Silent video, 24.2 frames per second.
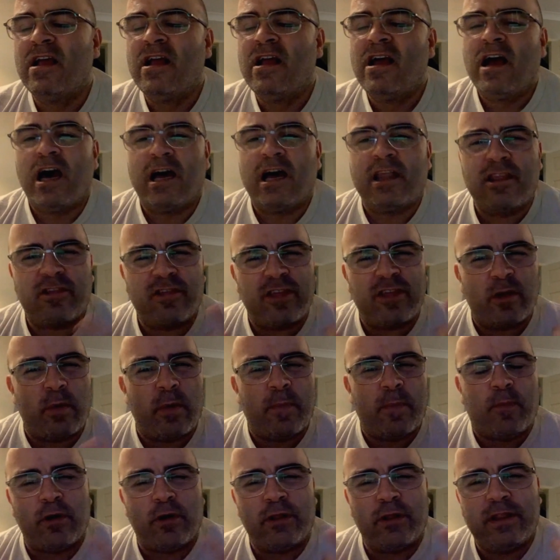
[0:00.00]
And the thing with
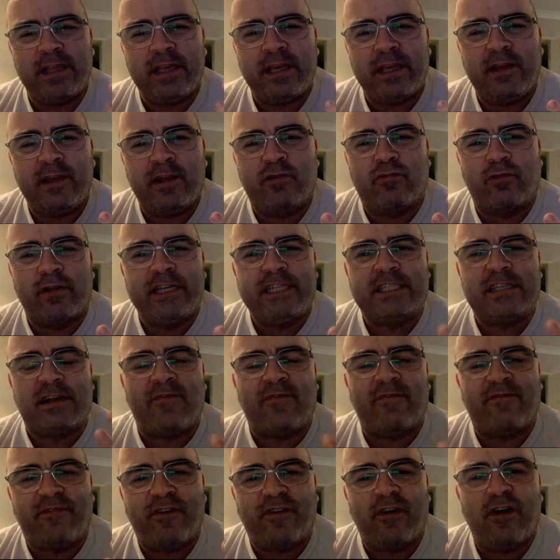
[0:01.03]
putting the grease on
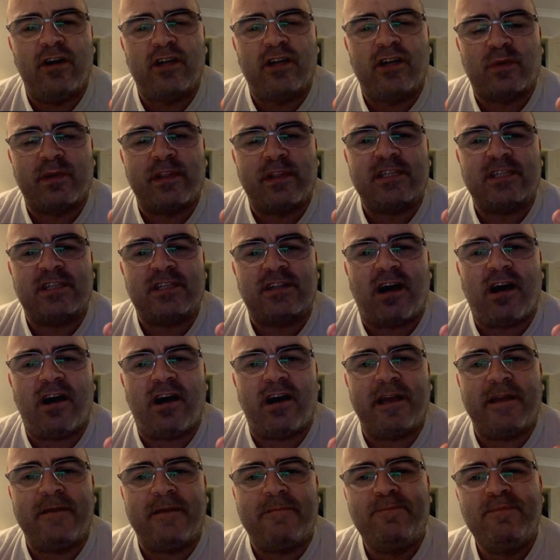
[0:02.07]
first when they're
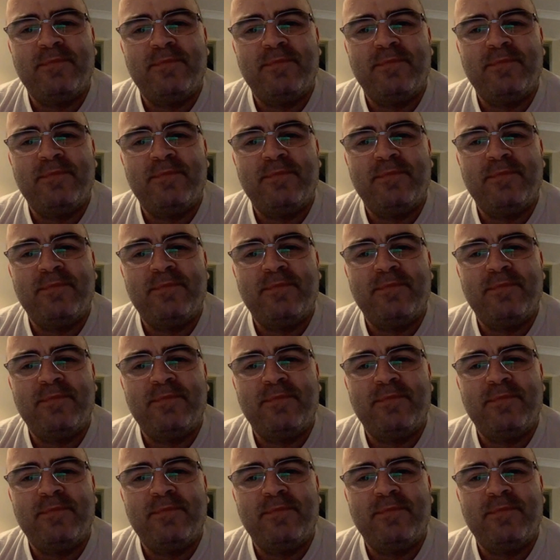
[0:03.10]
starting,